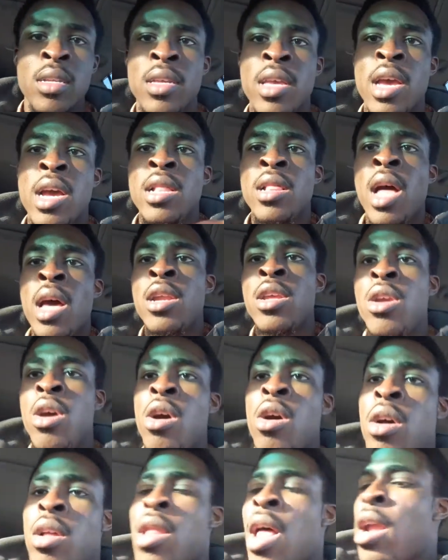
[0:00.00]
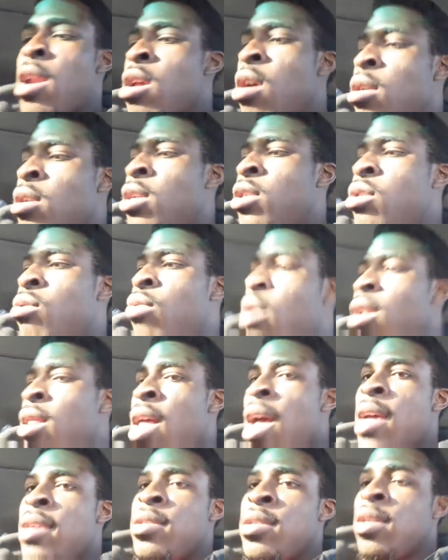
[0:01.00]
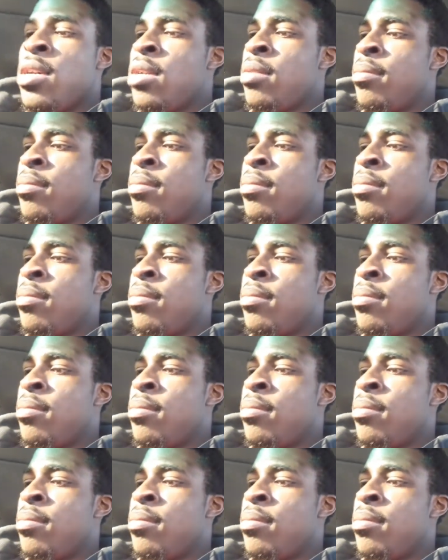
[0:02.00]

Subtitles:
a lot of y'all need to realize,